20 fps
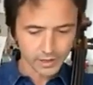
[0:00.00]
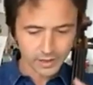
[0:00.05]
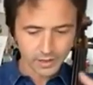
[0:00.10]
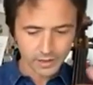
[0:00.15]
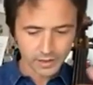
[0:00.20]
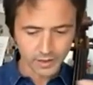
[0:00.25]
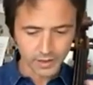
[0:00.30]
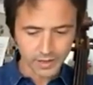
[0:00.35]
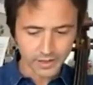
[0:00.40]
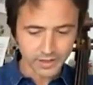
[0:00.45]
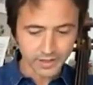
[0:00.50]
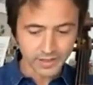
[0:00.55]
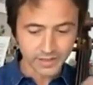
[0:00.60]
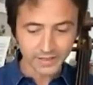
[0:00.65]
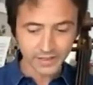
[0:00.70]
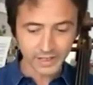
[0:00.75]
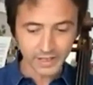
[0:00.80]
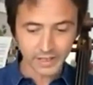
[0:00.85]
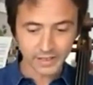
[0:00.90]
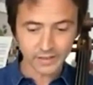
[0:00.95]
in
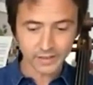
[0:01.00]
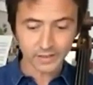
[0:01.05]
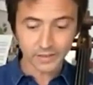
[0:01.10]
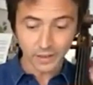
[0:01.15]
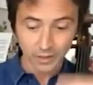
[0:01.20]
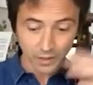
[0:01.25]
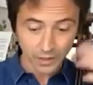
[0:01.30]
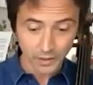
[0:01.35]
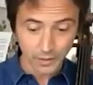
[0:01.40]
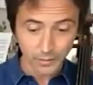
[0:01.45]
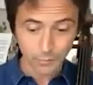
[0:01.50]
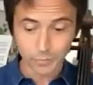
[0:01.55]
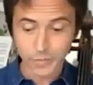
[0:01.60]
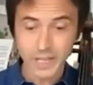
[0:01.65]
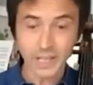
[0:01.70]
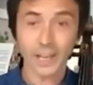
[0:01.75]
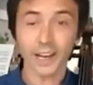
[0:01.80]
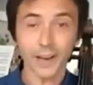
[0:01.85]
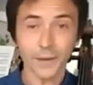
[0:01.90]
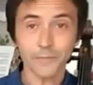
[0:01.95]
this case
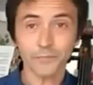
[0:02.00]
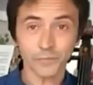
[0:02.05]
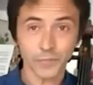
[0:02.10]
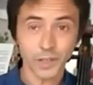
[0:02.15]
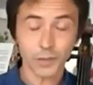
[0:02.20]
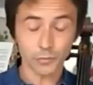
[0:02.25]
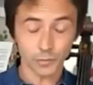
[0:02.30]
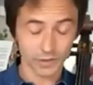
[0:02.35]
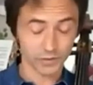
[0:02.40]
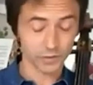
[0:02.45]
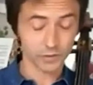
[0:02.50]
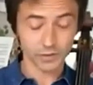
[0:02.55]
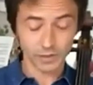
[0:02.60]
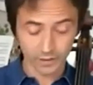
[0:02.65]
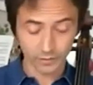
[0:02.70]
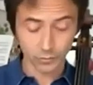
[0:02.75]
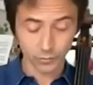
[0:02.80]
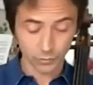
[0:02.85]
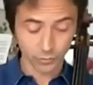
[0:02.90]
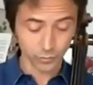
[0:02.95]
Mika,
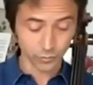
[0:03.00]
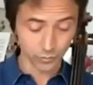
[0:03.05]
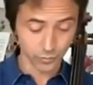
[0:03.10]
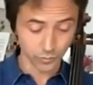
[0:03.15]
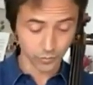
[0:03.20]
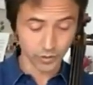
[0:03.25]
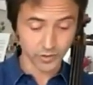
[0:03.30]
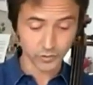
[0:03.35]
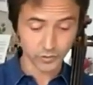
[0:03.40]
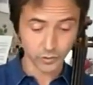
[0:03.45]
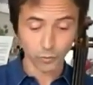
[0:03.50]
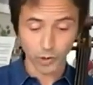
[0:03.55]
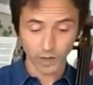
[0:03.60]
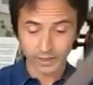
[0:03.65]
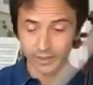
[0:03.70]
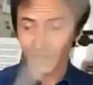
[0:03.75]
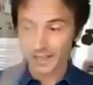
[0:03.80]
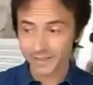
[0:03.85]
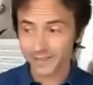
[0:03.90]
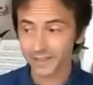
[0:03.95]
who is the
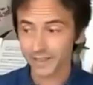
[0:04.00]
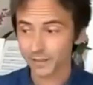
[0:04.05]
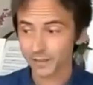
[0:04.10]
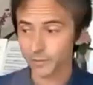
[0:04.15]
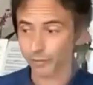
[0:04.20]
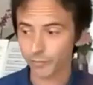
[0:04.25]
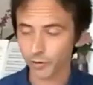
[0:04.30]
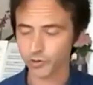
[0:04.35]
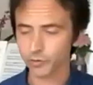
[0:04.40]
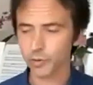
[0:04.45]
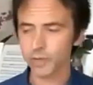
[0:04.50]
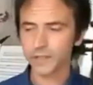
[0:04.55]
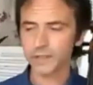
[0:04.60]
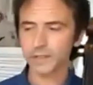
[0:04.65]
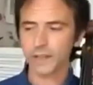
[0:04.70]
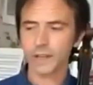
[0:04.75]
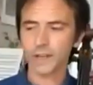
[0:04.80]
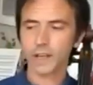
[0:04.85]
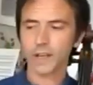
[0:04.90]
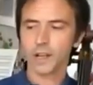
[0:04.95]
one dancing the first
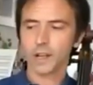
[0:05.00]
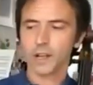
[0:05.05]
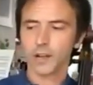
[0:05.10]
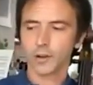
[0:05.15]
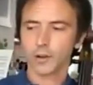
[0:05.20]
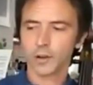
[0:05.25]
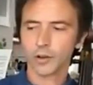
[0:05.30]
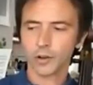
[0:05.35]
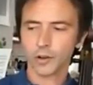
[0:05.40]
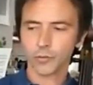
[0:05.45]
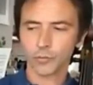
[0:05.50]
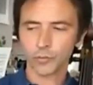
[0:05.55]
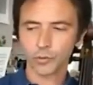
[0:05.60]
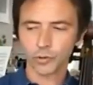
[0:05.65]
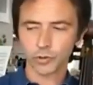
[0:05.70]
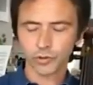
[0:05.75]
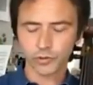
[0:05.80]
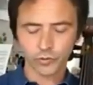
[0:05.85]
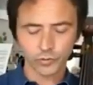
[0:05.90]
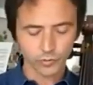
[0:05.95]
suite,
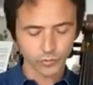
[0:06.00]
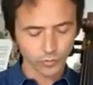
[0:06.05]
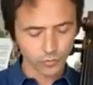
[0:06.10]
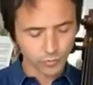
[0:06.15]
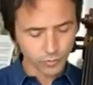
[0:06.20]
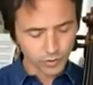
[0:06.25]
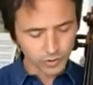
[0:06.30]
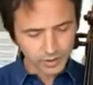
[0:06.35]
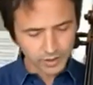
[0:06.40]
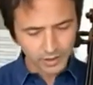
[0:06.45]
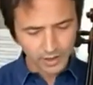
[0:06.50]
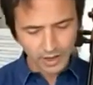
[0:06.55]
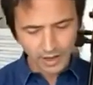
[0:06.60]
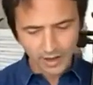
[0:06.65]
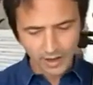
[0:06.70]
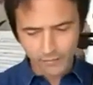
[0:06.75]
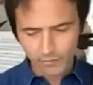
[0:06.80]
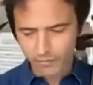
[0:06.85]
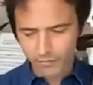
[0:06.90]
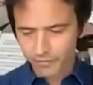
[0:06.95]
would
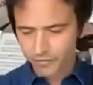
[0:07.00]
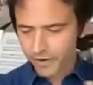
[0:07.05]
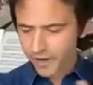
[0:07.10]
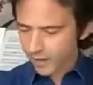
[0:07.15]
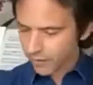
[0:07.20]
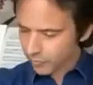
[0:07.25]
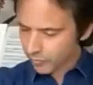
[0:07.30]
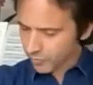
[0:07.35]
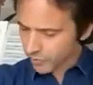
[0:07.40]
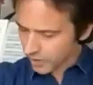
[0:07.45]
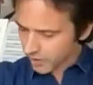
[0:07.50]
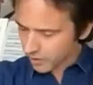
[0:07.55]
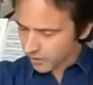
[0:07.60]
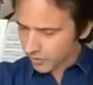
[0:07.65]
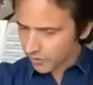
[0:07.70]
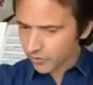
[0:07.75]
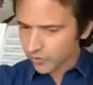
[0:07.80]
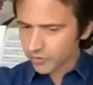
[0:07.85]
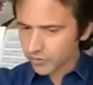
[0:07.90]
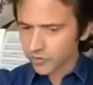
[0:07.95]
have a very
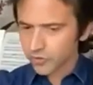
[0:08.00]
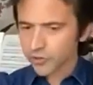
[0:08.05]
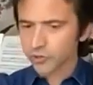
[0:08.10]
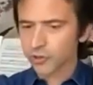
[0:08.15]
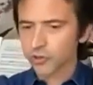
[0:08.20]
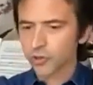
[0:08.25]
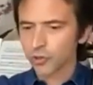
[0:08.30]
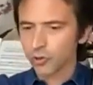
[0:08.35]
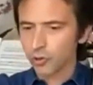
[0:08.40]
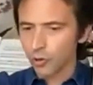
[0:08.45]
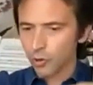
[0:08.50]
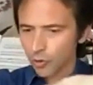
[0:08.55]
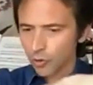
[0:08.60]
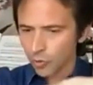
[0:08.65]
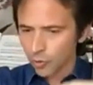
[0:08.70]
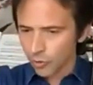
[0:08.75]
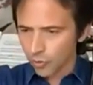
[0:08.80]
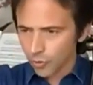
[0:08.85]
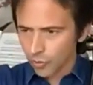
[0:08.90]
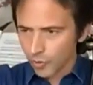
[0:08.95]

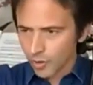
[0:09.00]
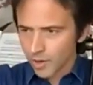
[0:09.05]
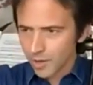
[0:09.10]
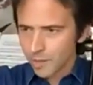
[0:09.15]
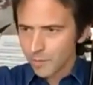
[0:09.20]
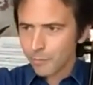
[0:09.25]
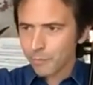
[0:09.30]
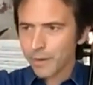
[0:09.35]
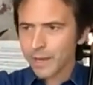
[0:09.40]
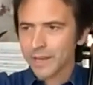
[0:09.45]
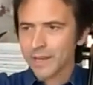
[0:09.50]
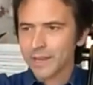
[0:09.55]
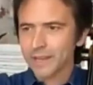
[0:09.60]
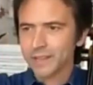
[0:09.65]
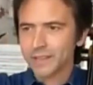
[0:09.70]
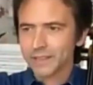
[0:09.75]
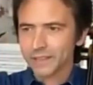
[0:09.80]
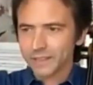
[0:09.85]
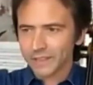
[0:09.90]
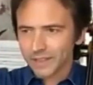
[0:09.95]
slow
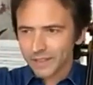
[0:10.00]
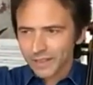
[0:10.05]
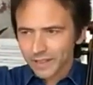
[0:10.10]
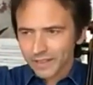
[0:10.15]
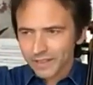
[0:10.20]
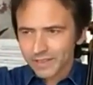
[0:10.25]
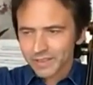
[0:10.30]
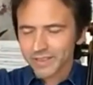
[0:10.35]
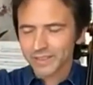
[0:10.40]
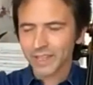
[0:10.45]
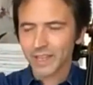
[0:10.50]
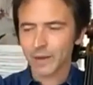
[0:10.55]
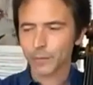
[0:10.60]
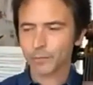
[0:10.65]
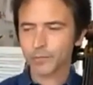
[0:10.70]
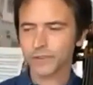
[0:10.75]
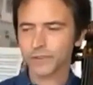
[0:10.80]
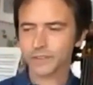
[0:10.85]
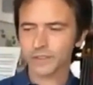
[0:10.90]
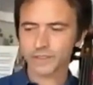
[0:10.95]
paced
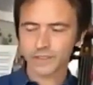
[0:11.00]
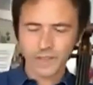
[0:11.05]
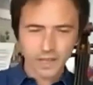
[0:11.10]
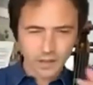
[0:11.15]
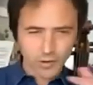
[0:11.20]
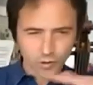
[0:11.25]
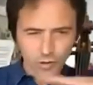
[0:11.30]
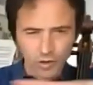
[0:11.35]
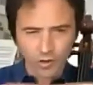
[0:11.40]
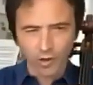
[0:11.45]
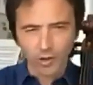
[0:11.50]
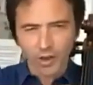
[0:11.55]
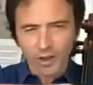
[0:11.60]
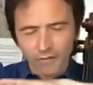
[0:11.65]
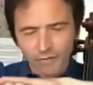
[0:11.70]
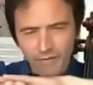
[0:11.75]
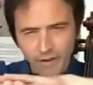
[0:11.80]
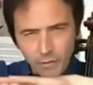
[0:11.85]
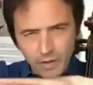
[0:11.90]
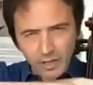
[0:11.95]
steps,
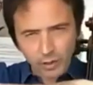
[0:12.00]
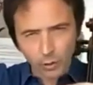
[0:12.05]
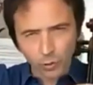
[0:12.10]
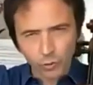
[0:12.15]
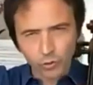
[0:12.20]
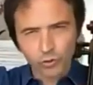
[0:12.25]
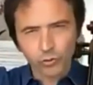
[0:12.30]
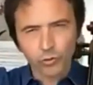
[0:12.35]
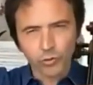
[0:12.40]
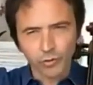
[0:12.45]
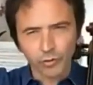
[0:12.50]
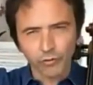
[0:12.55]
very close to the